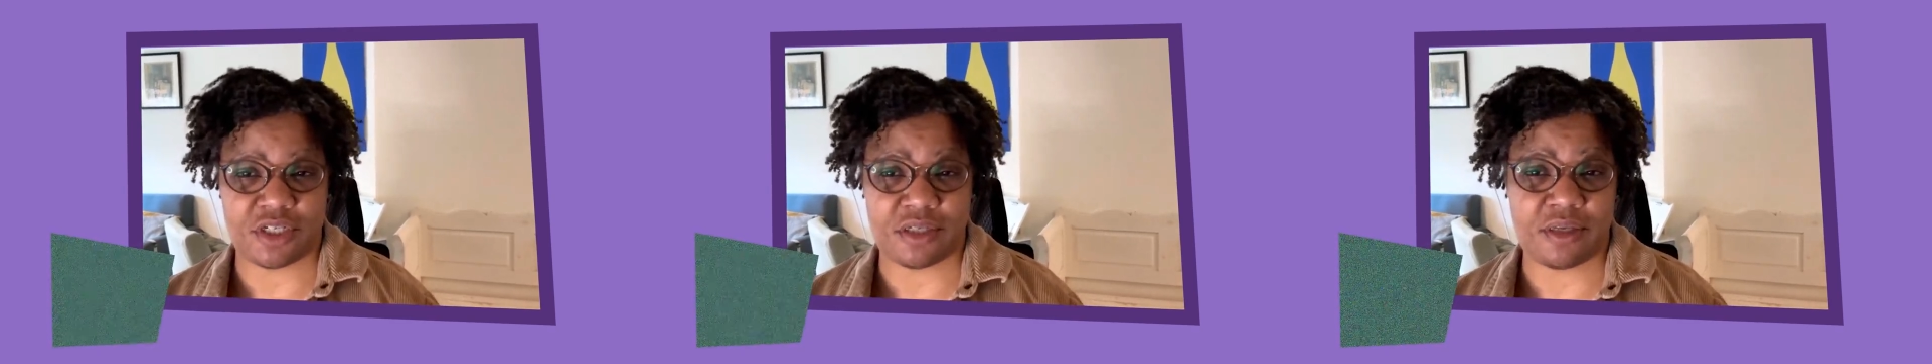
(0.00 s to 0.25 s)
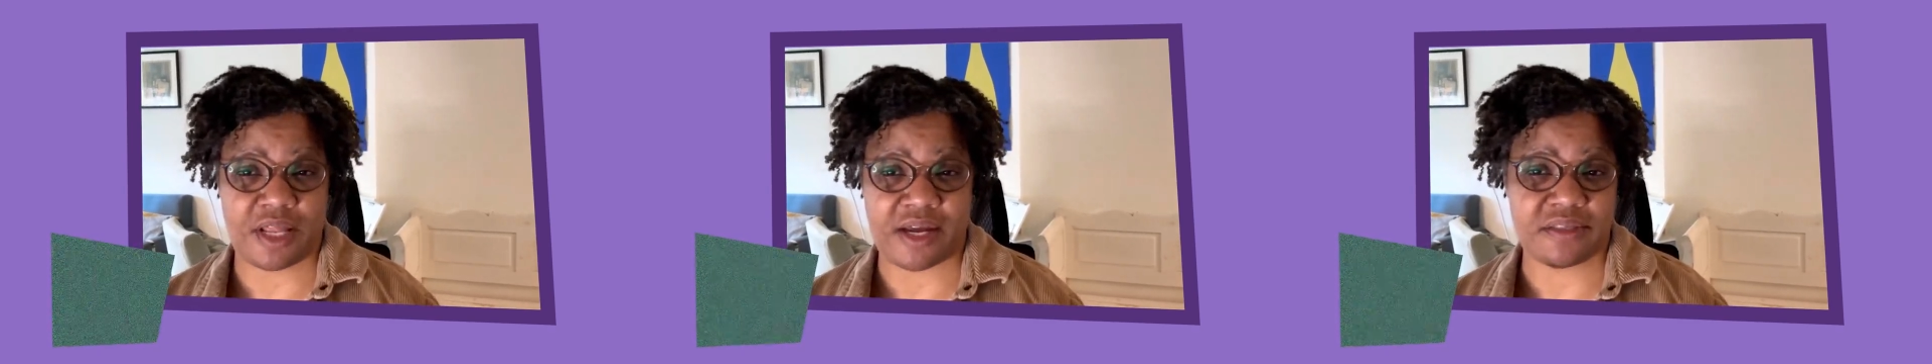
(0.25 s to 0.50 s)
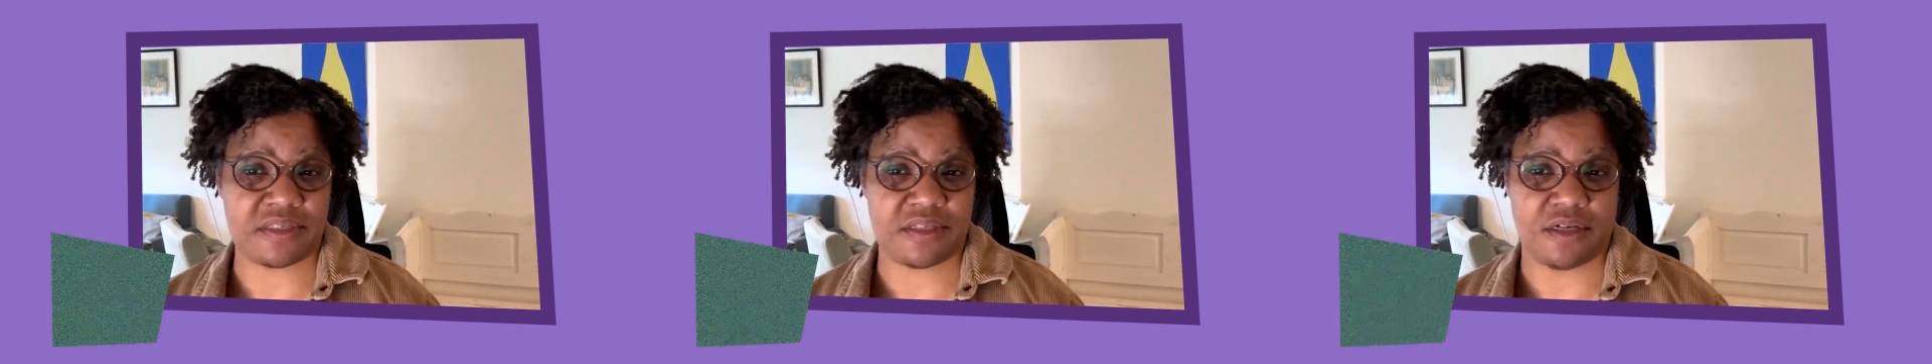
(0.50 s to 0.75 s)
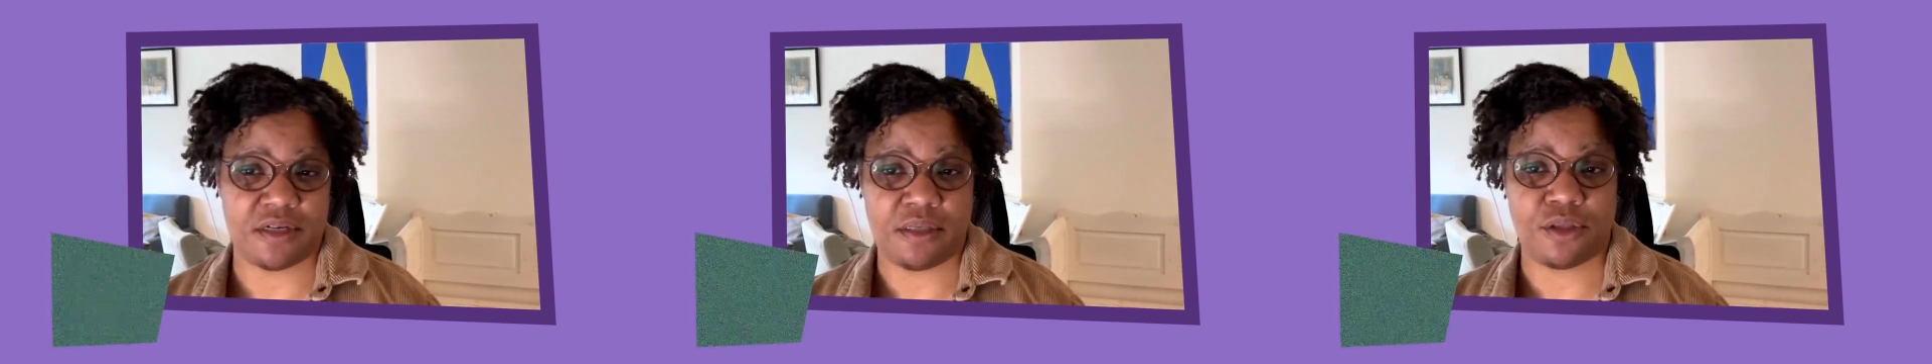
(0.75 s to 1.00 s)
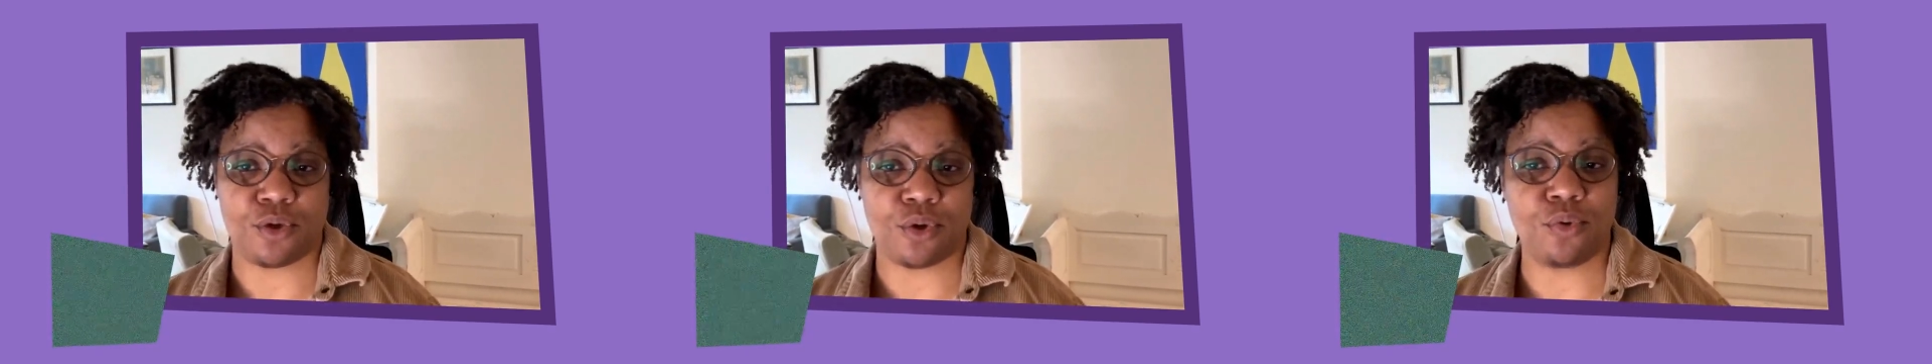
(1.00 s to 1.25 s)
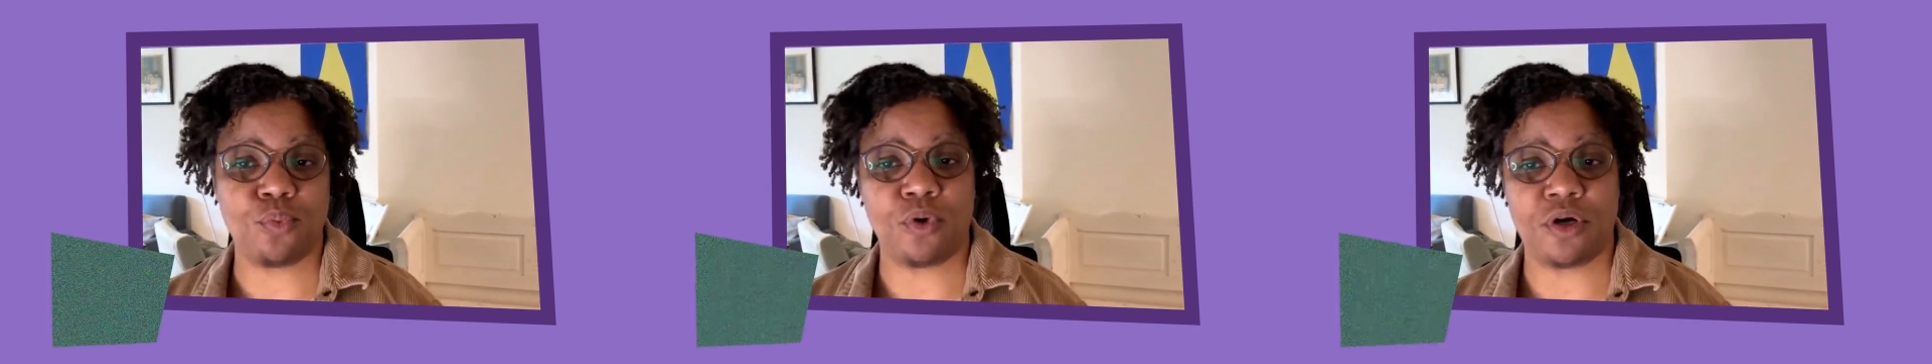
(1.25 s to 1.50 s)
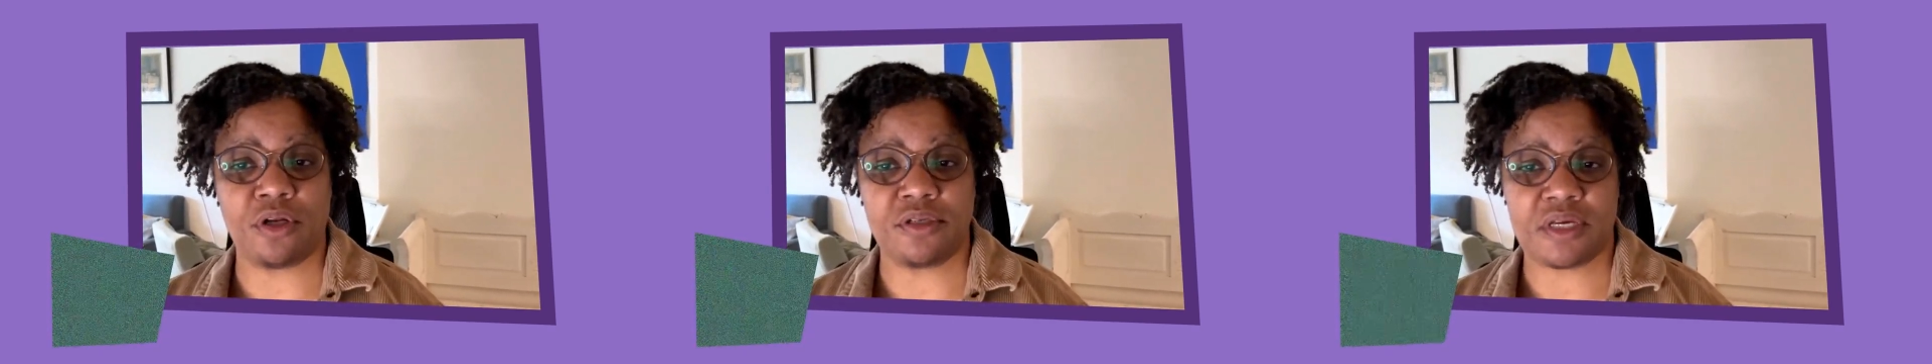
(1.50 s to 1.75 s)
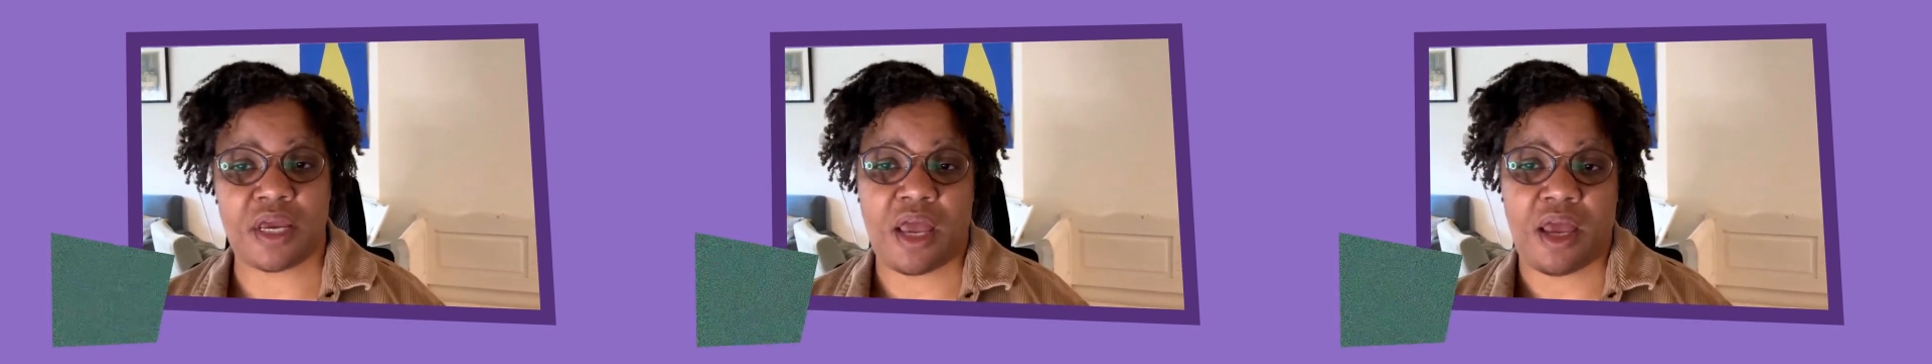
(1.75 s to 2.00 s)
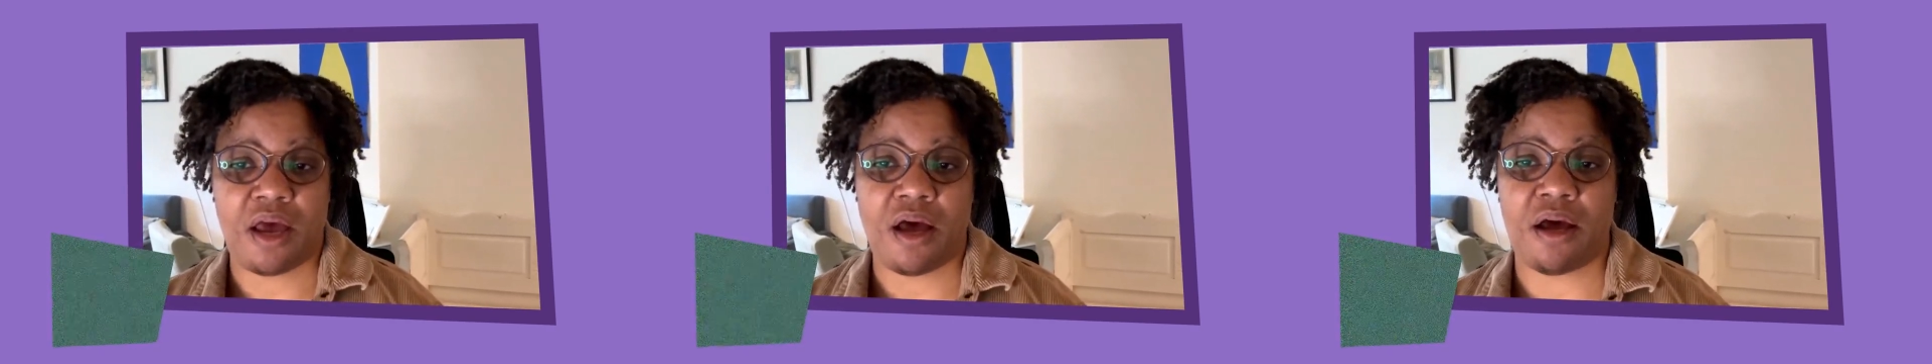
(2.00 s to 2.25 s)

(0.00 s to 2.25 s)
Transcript: That's the third world um,